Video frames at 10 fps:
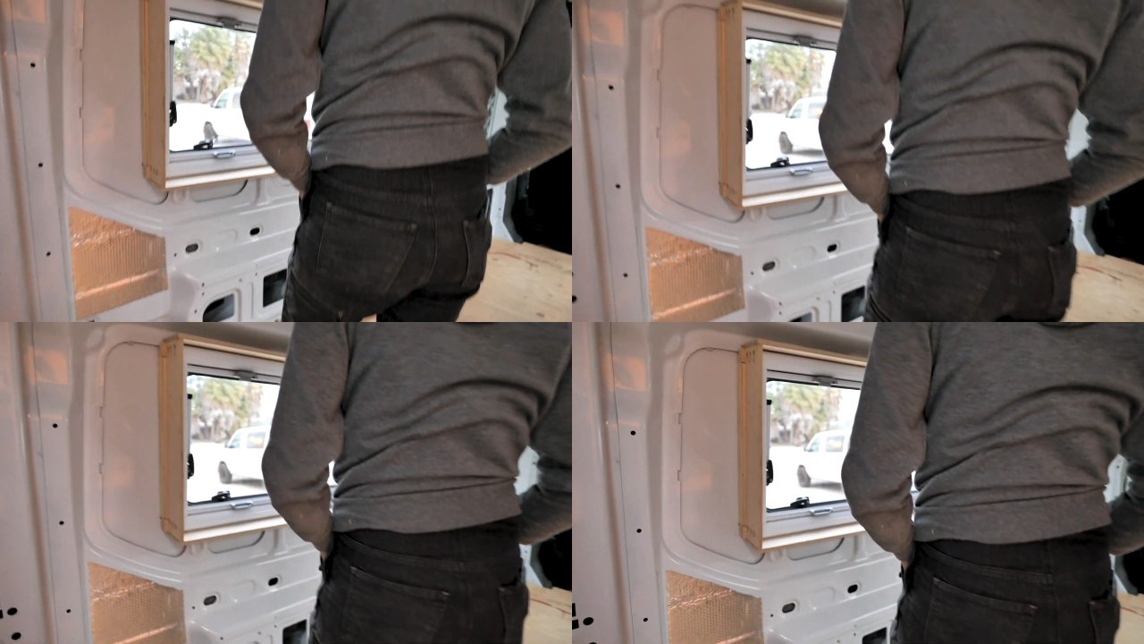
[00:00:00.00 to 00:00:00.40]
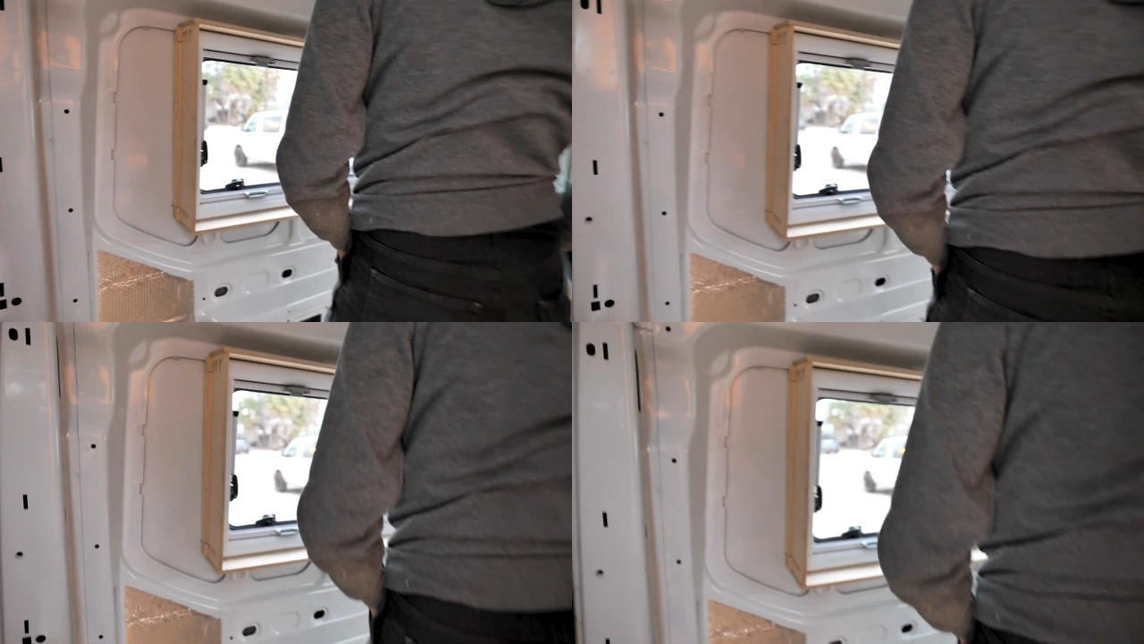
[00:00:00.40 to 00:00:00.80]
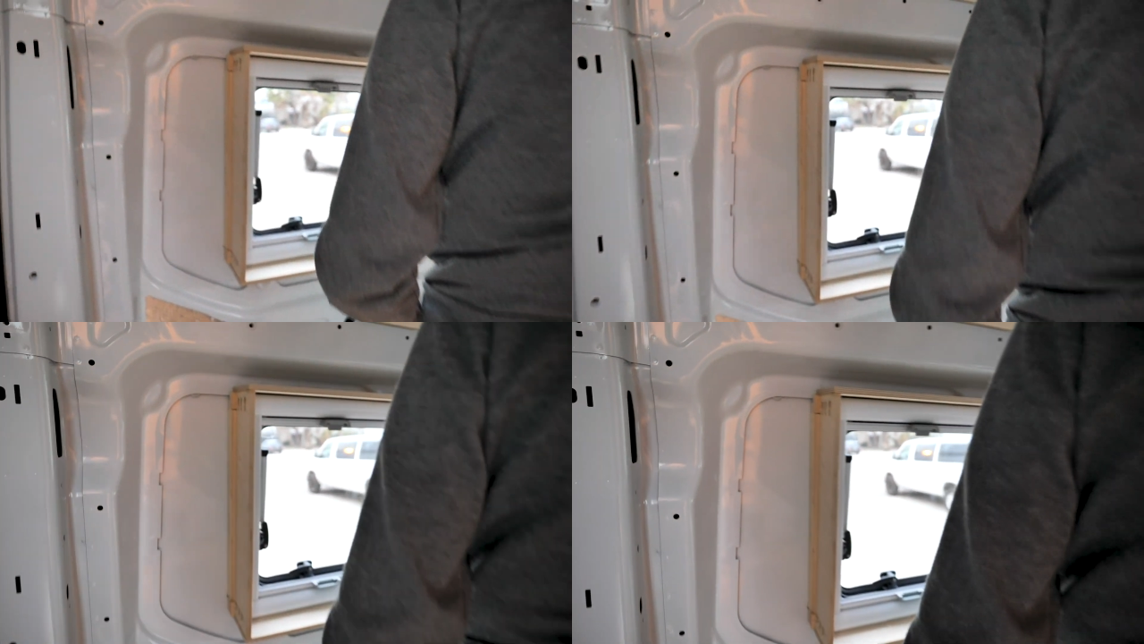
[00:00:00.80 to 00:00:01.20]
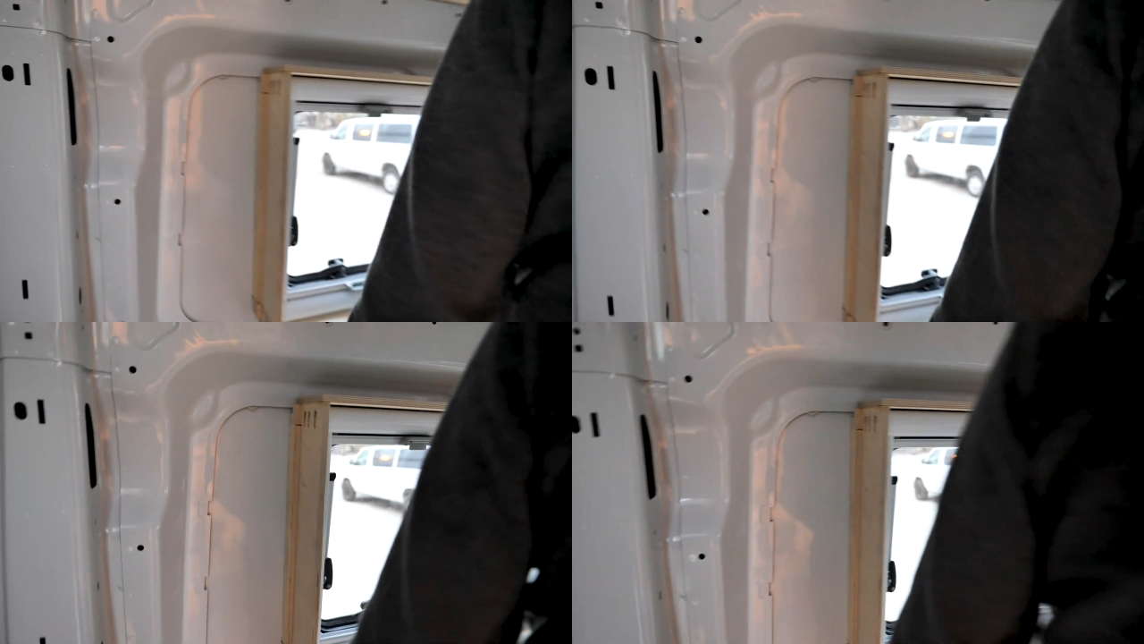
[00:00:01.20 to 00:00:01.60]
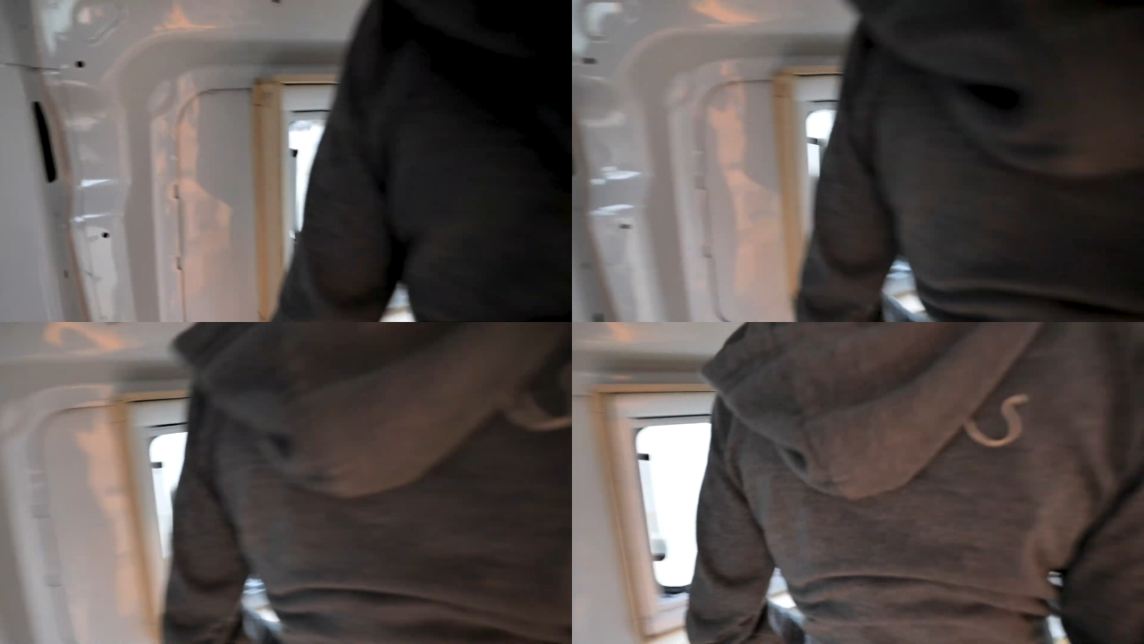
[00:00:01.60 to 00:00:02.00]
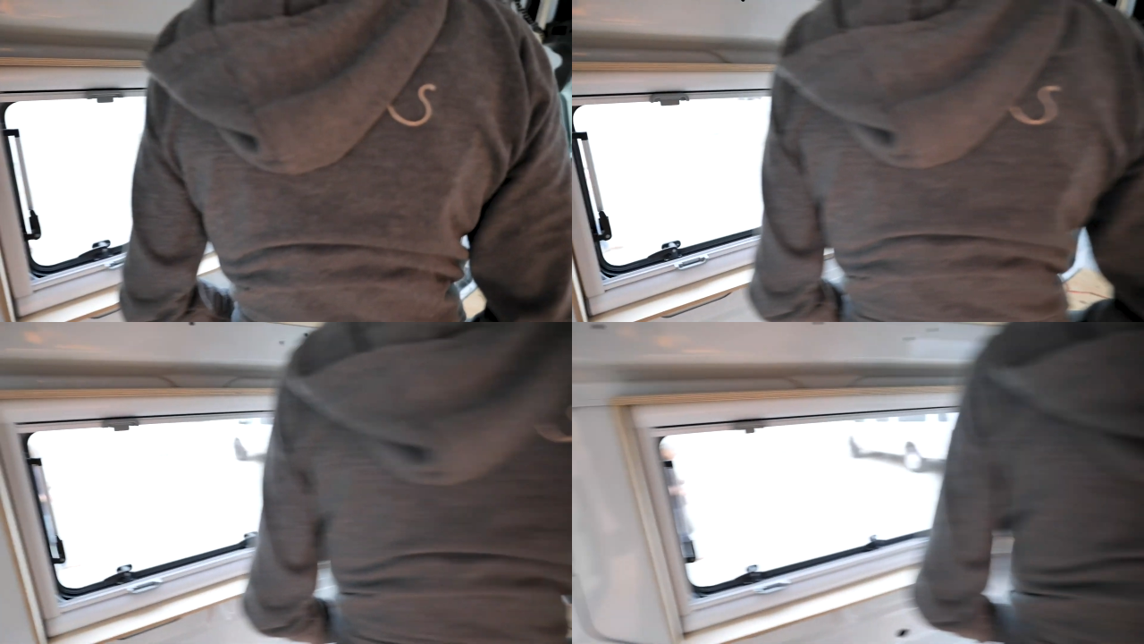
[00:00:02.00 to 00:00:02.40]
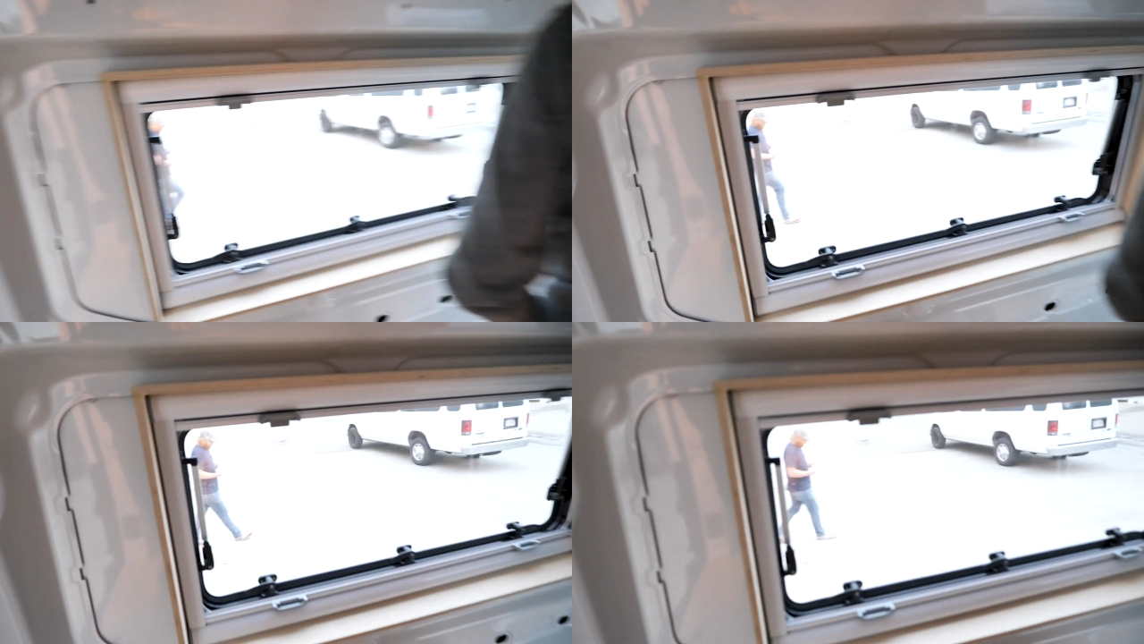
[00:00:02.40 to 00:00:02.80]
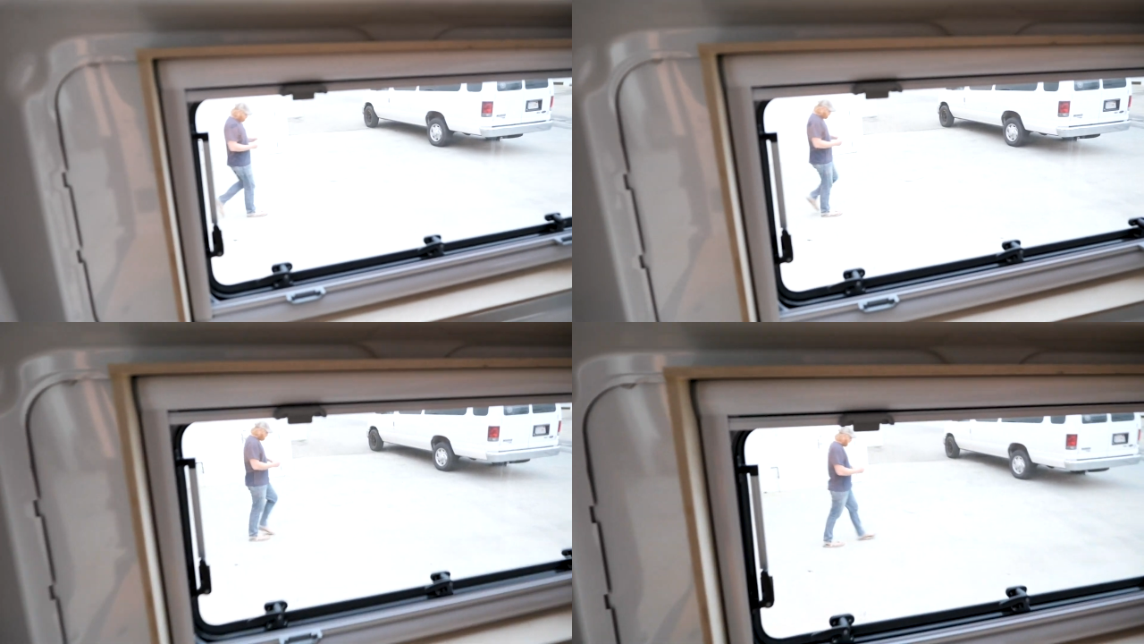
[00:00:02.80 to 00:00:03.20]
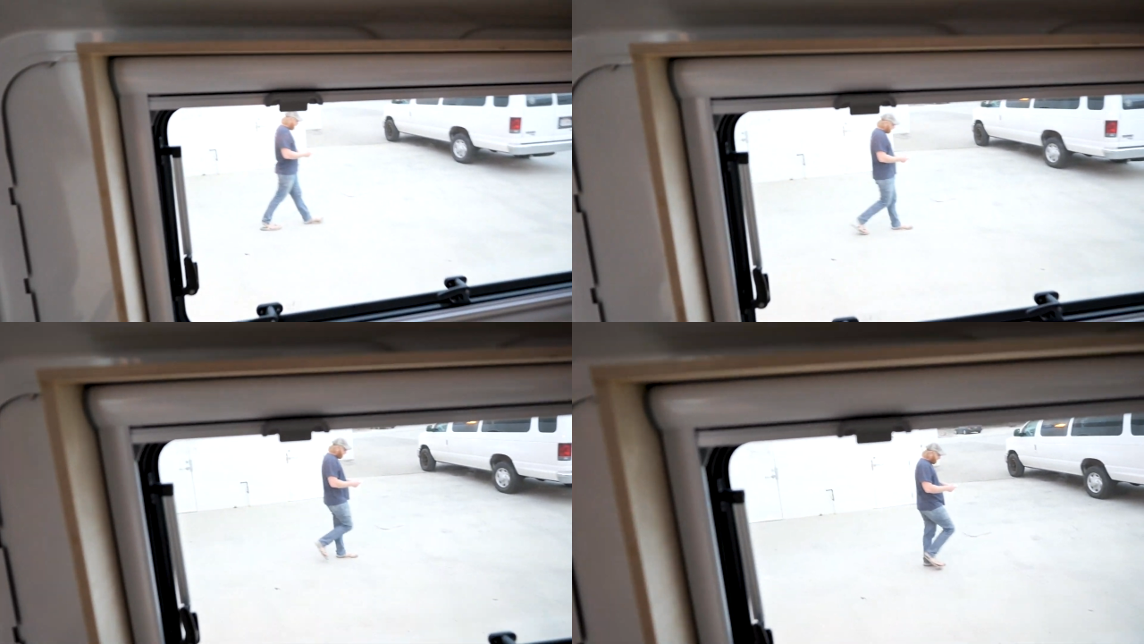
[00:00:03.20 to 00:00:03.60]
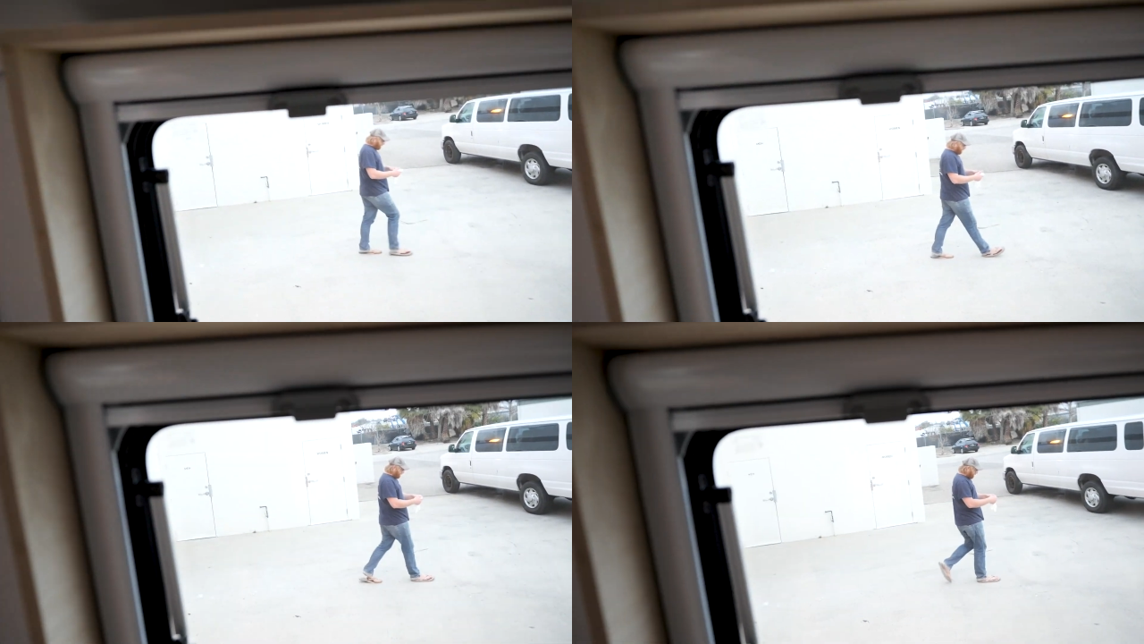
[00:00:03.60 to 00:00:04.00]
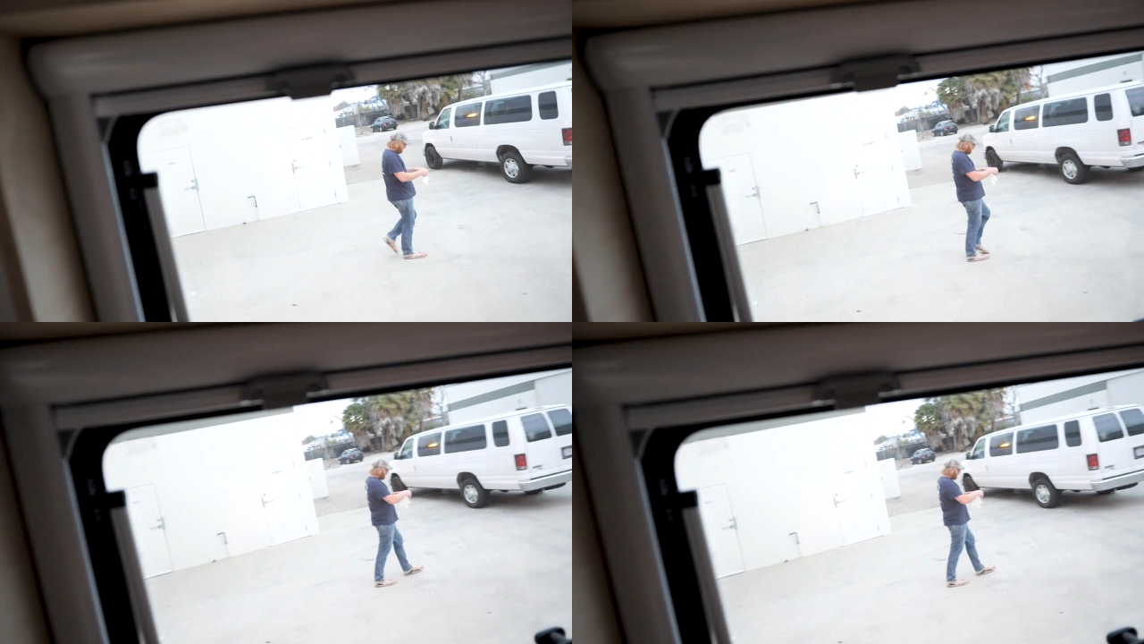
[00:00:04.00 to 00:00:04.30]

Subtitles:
[unreadable: no face in view]